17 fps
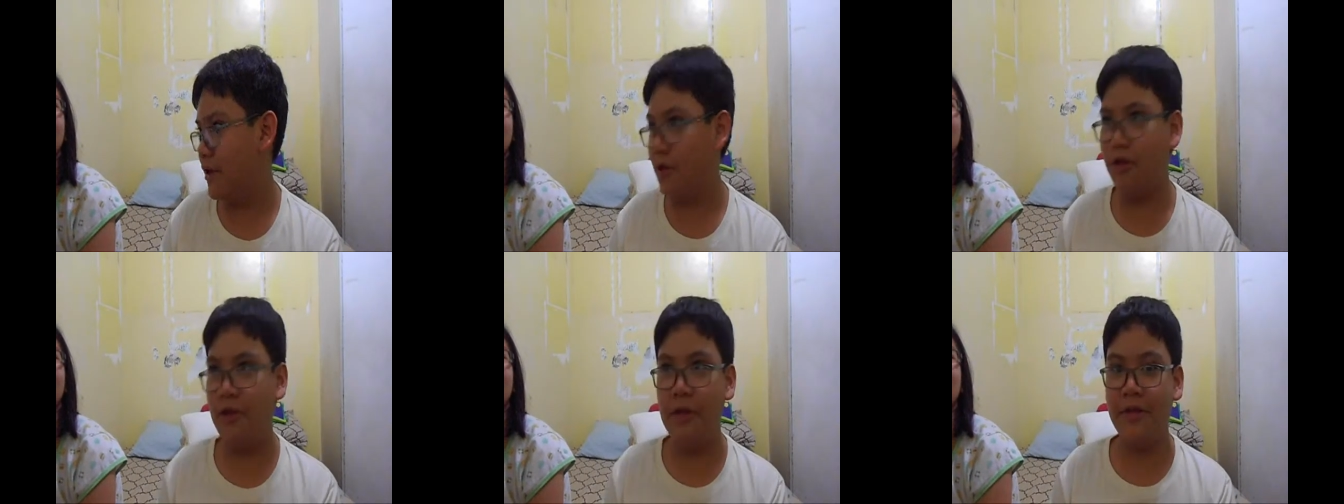
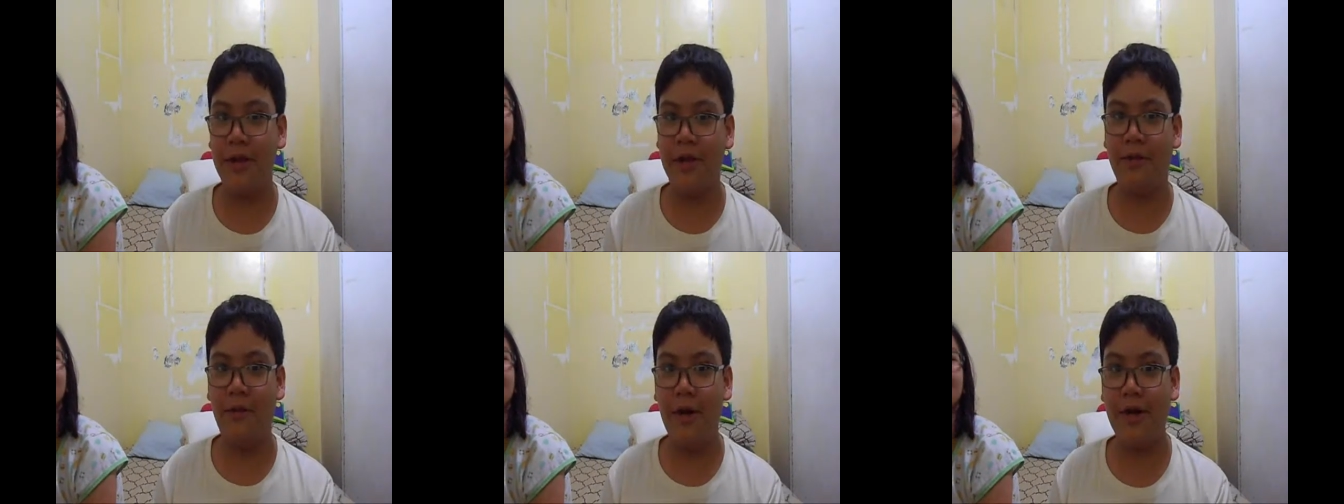you think
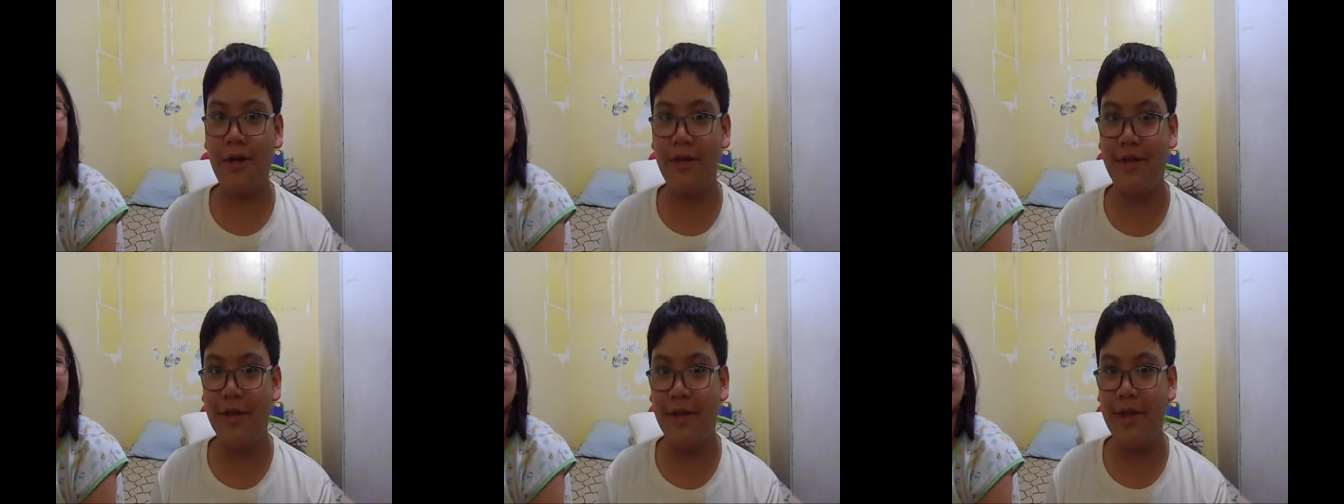this
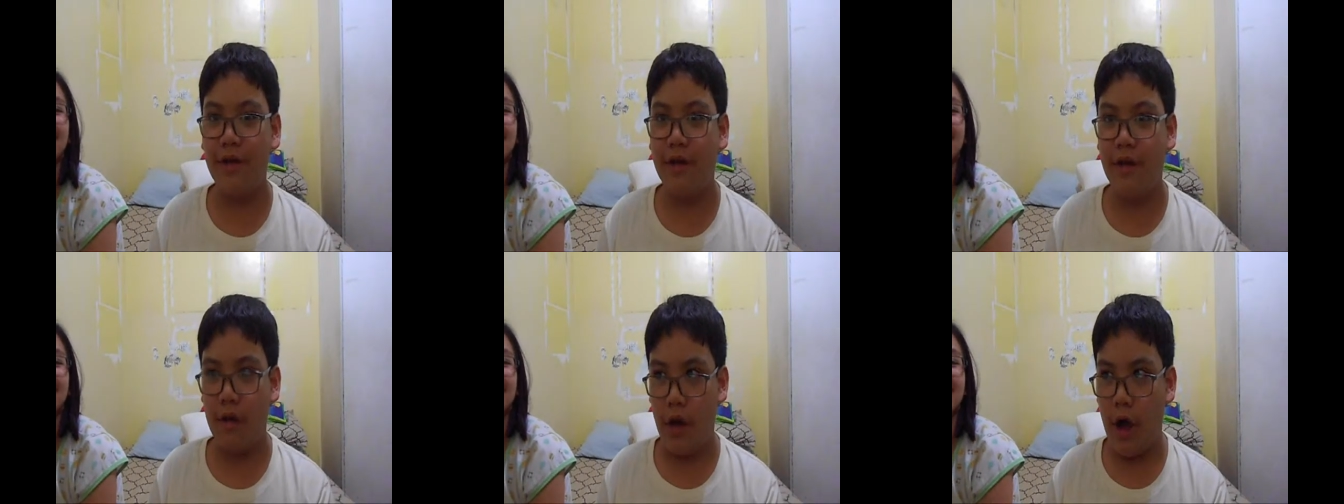works
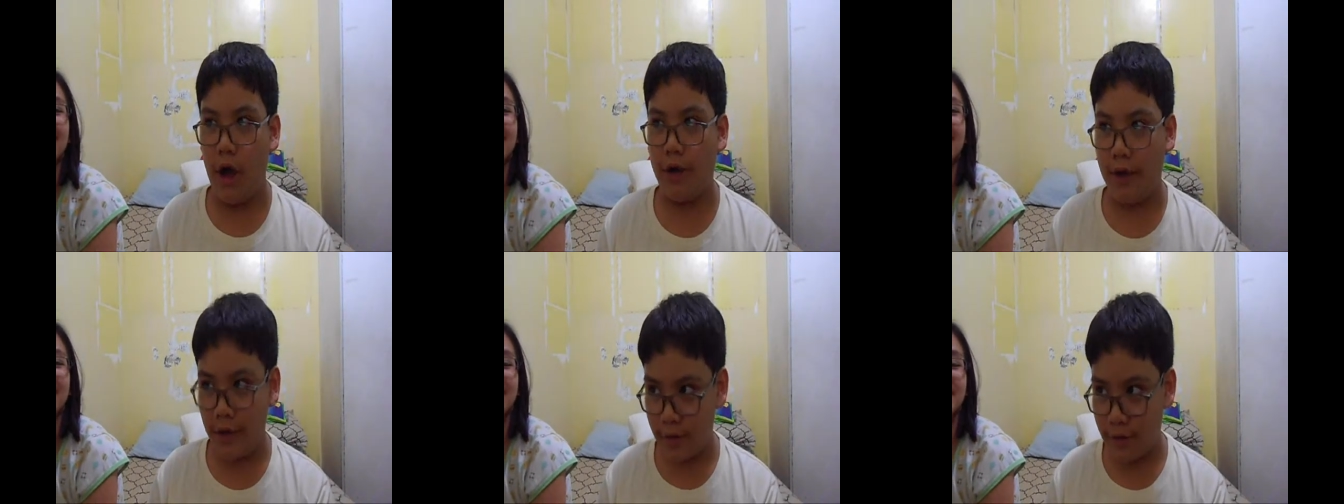
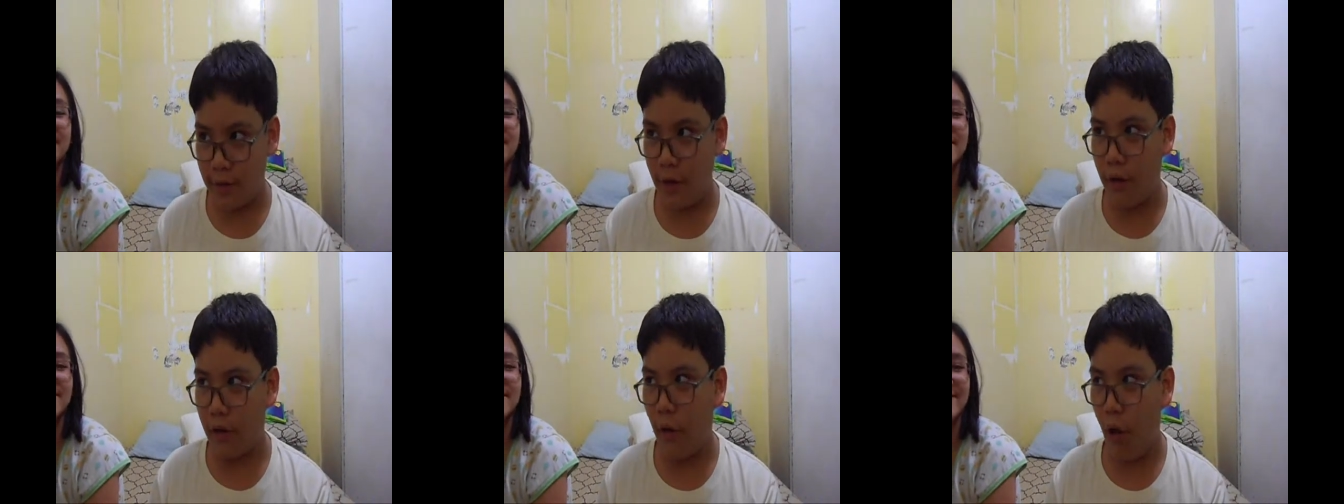i guess
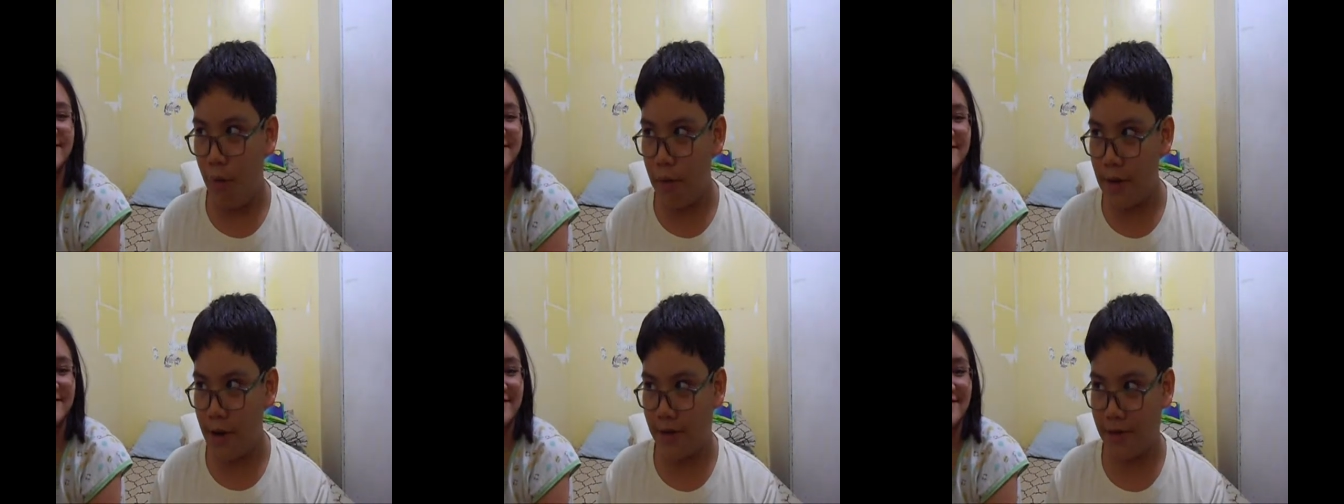so
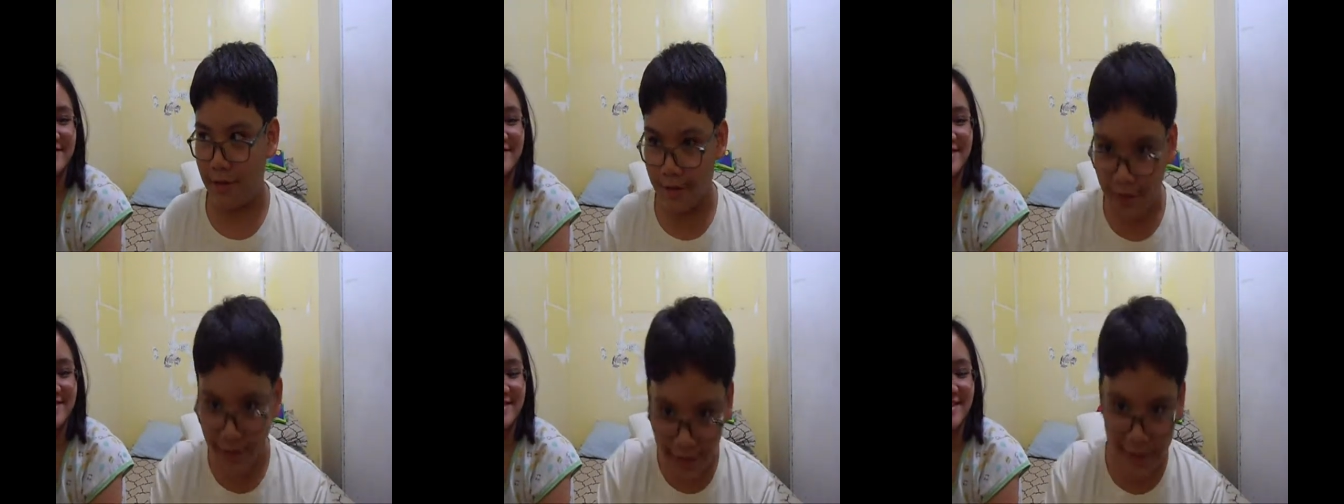open
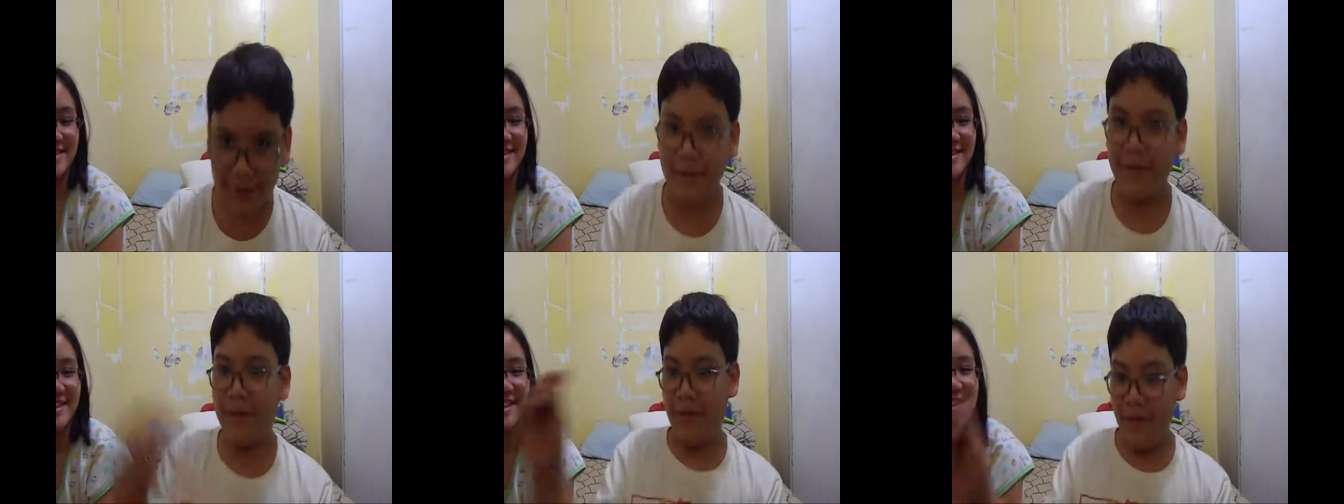it
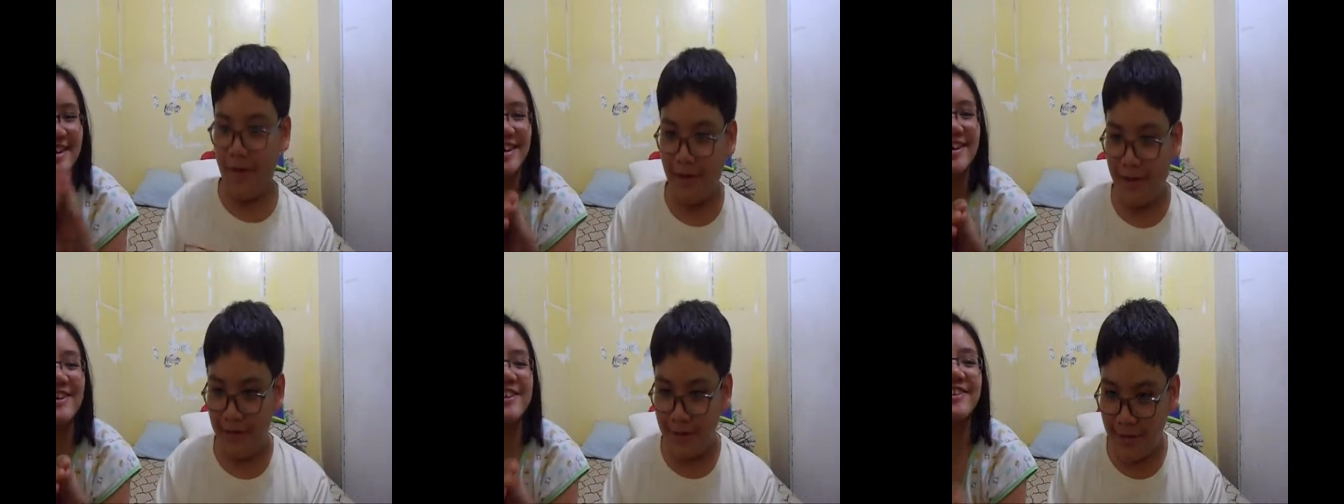
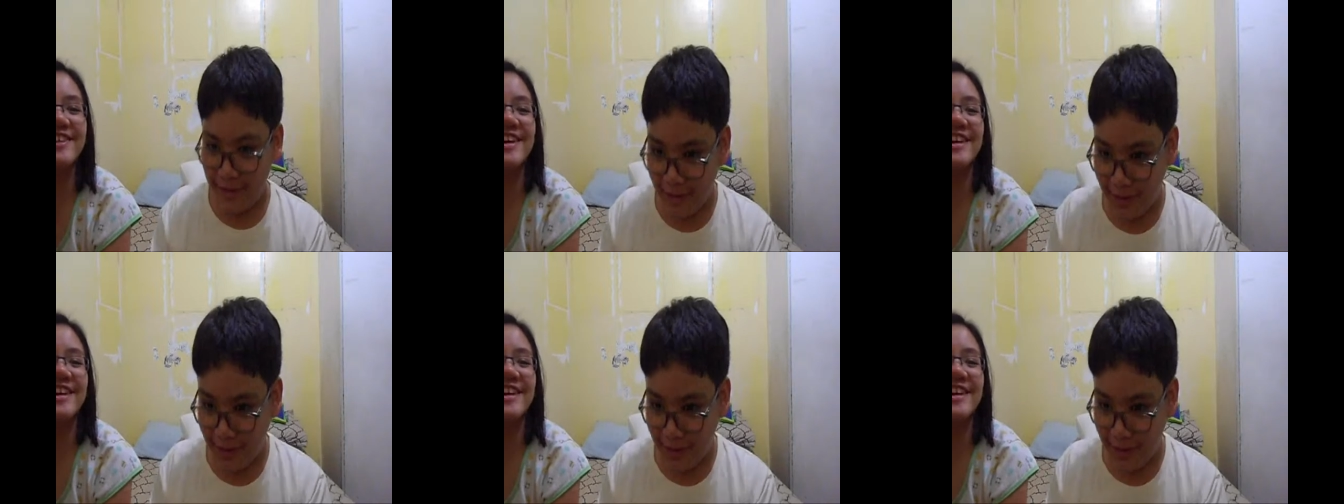oh